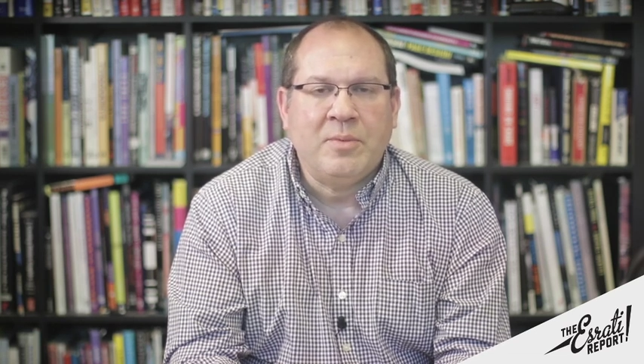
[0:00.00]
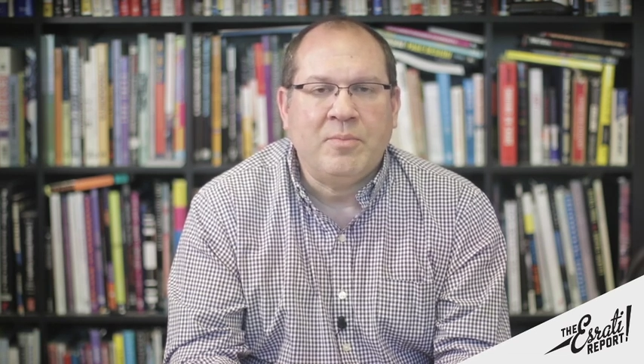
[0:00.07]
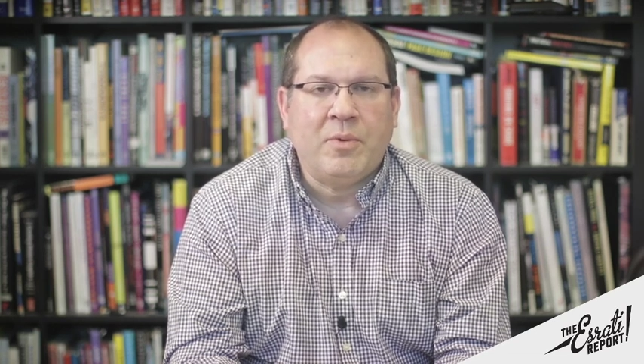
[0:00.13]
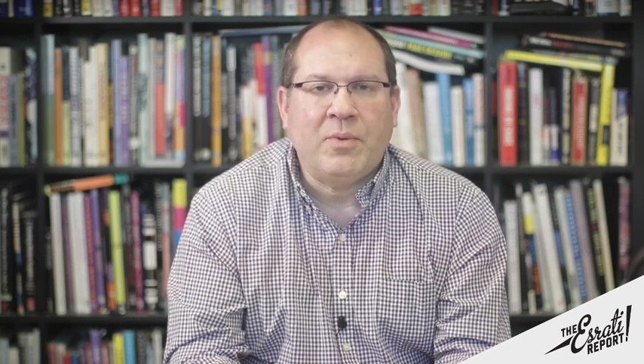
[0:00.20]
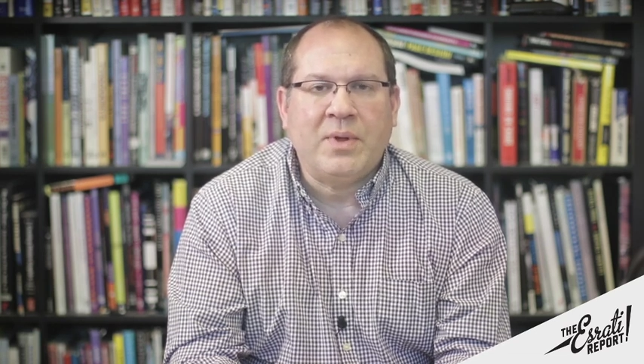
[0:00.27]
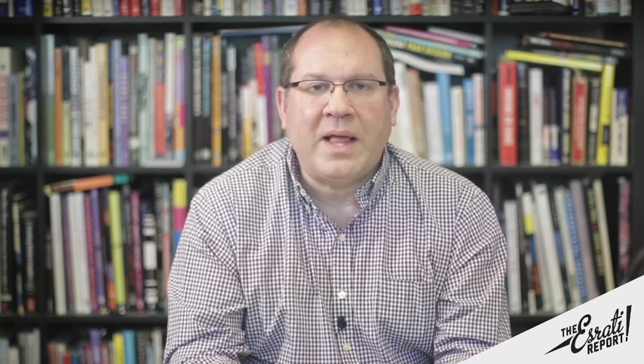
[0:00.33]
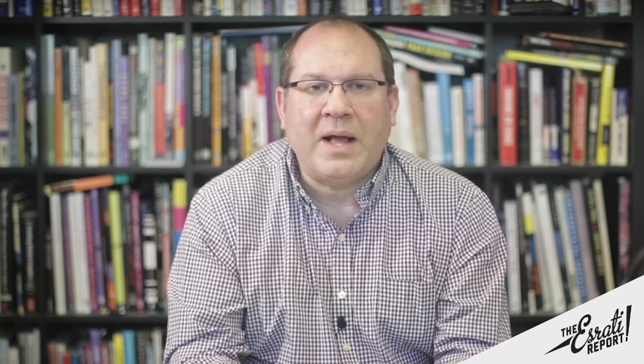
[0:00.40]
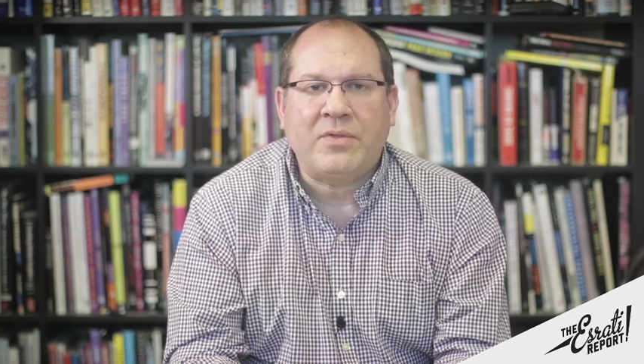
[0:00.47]
But
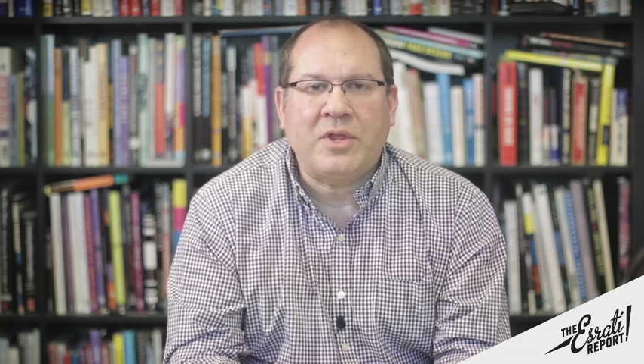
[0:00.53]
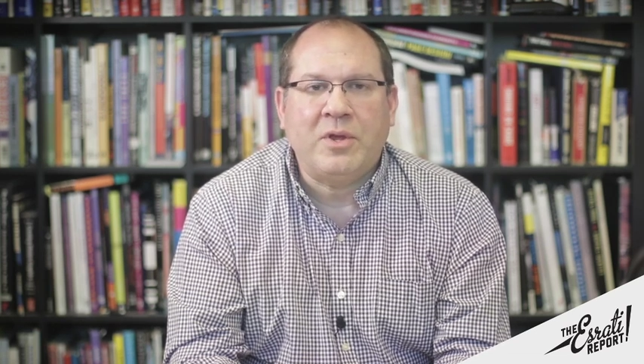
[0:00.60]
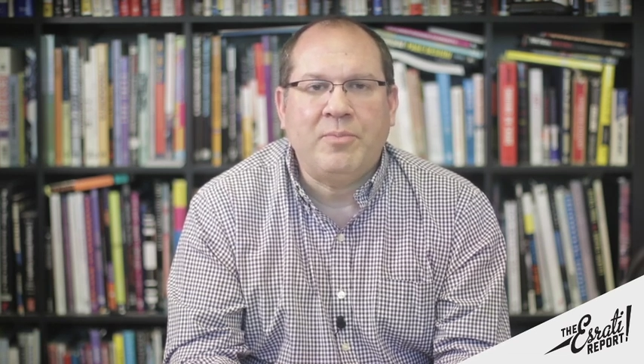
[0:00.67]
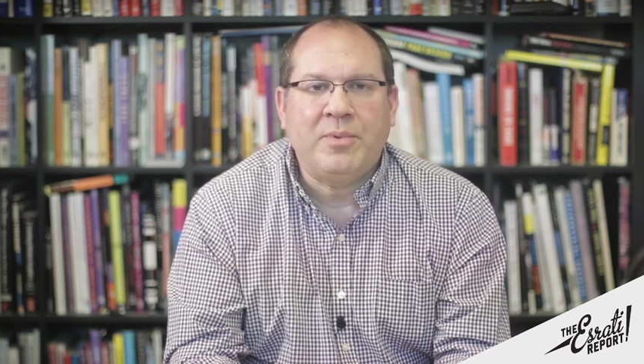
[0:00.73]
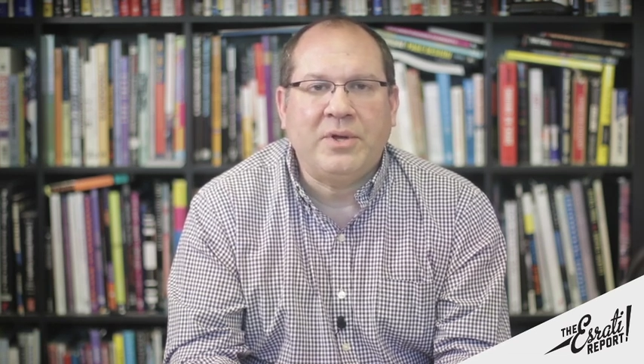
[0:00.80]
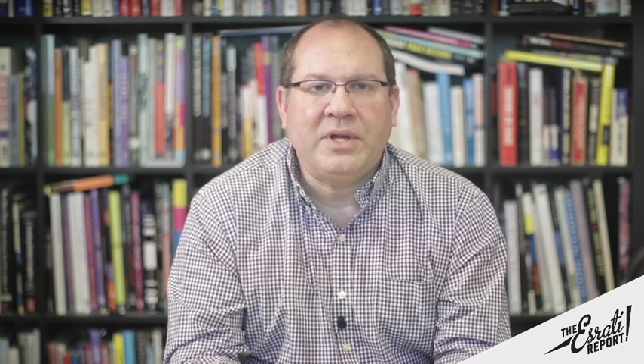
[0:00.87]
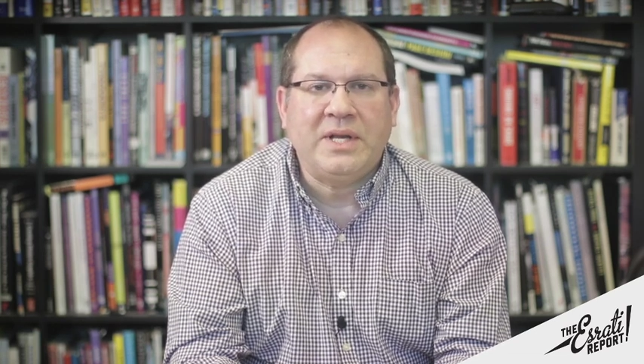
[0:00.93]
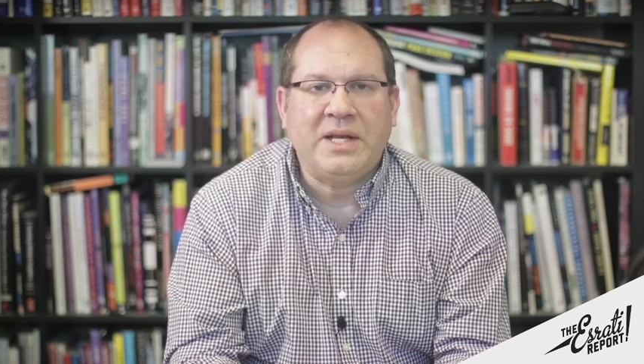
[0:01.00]
without the
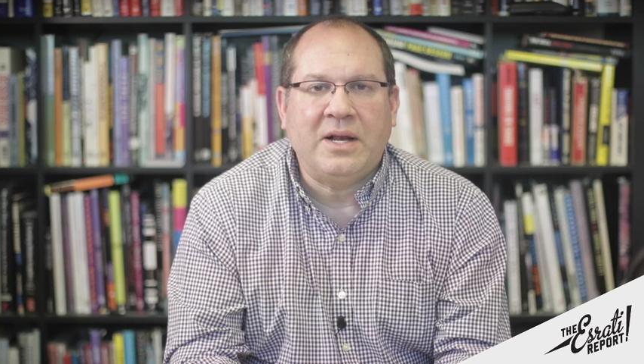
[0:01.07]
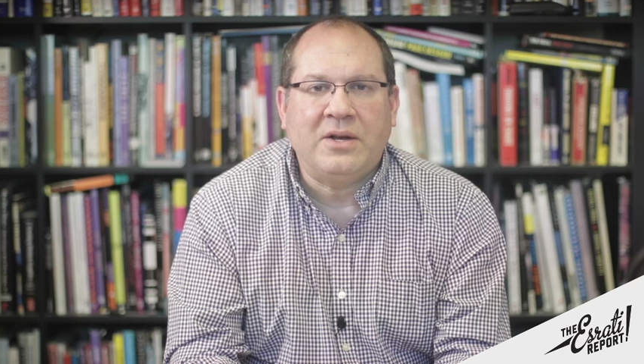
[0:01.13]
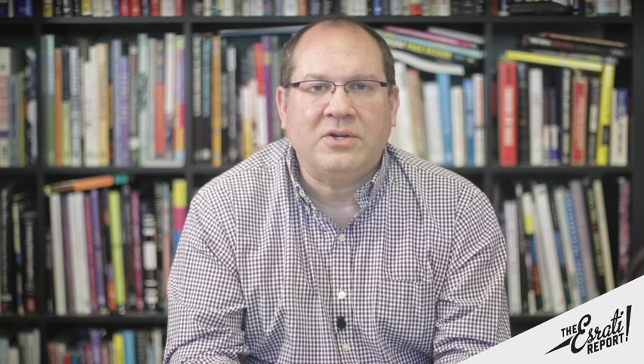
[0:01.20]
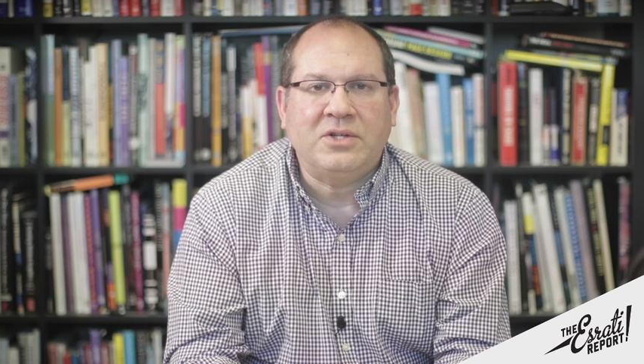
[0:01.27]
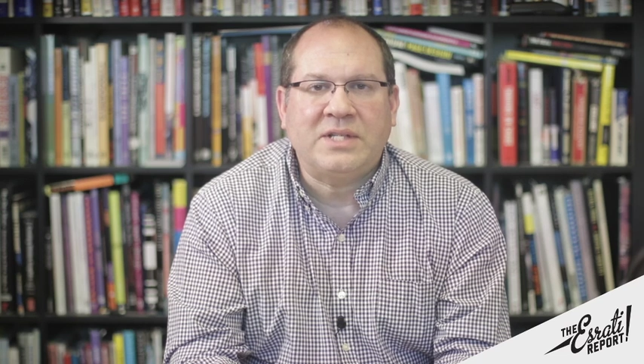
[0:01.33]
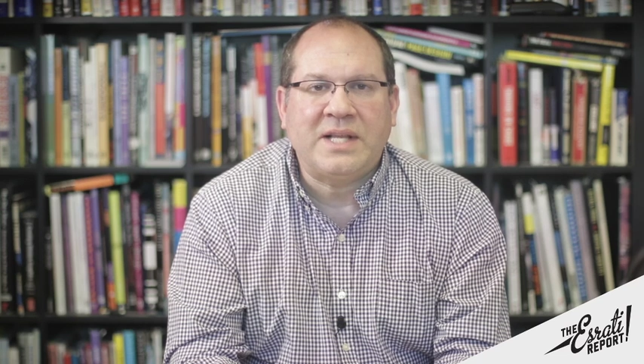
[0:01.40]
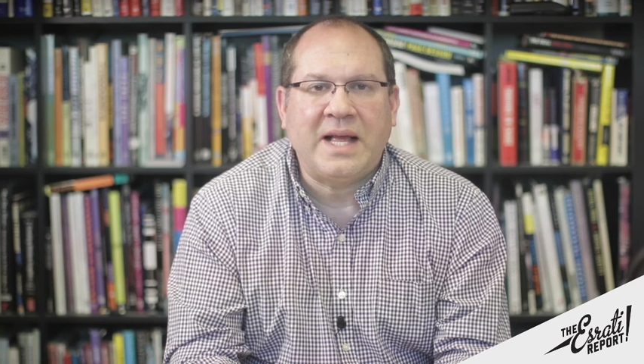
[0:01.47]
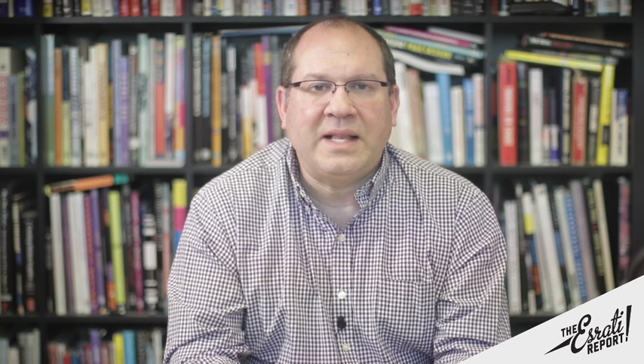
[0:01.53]
ability to
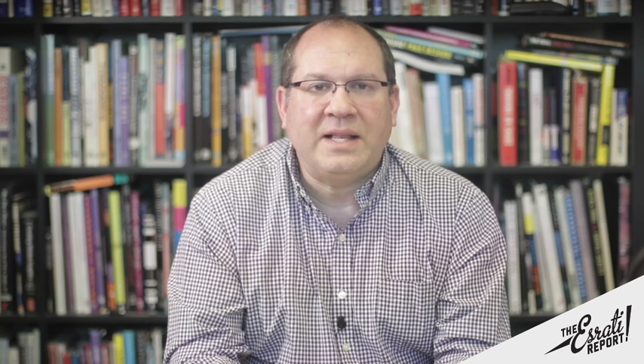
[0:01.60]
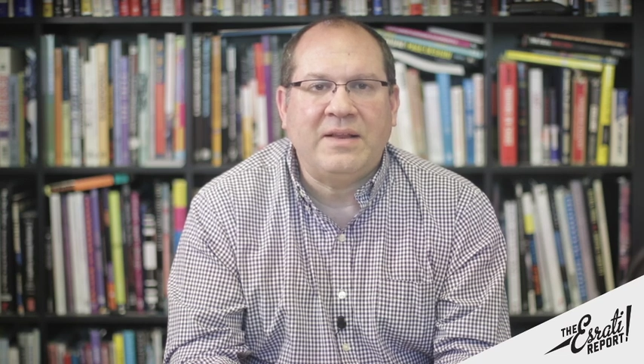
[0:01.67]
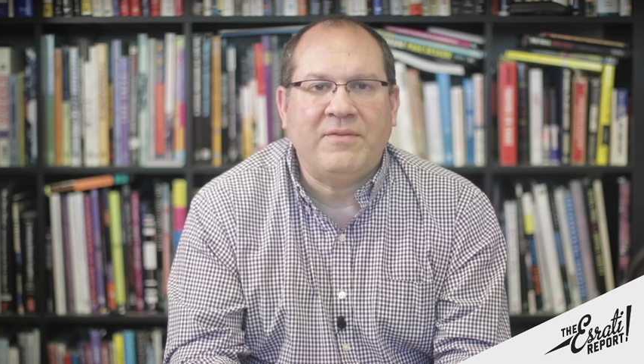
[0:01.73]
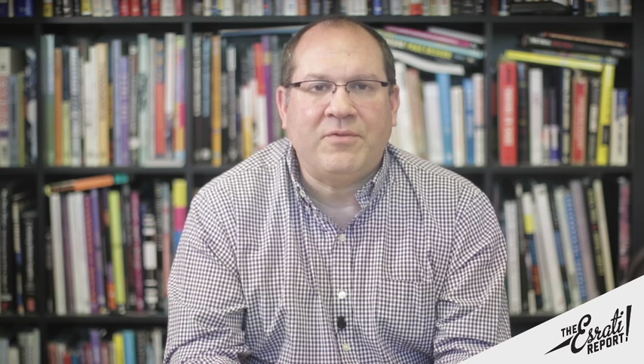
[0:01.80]
understand the